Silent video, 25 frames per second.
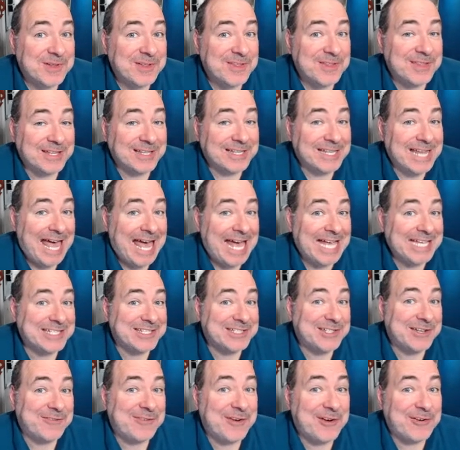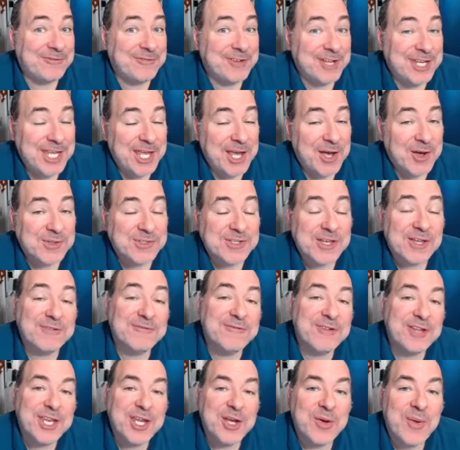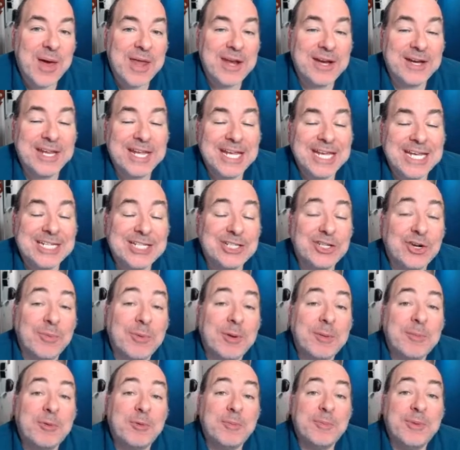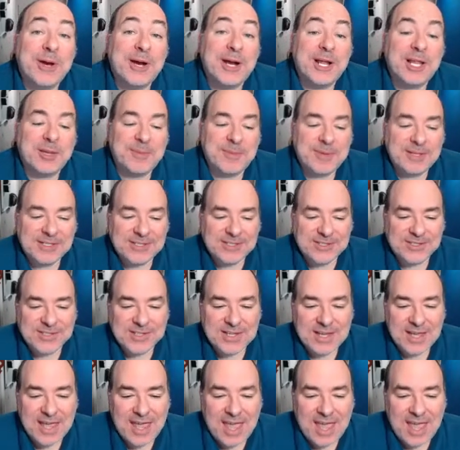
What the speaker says: The last of our videos on video editing in Adobe Premiere Elements.